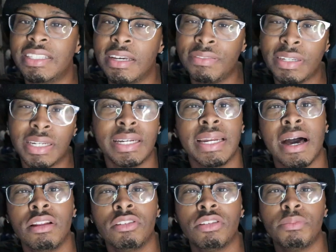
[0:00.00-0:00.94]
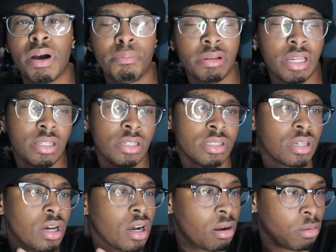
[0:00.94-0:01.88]
definitely getting downloaded on my
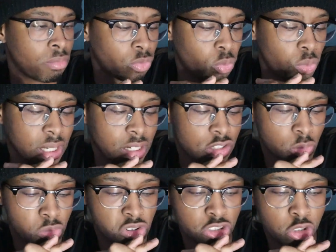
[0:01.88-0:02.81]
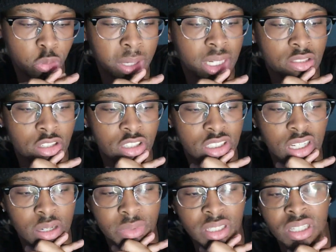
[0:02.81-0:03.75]
playlist. We got some more Tupac songs
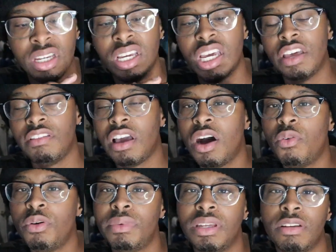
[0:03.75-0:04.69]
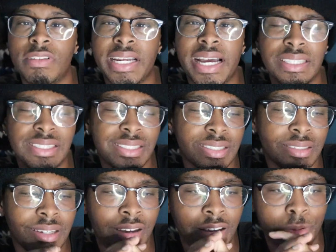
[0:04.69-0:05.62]
coming. If y'all want me to react
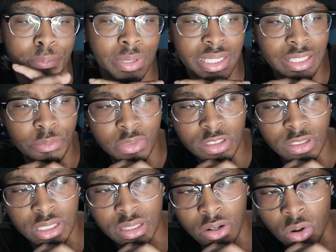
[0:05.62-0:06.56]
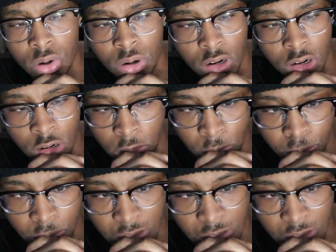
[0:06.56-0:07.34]
to Biggie music or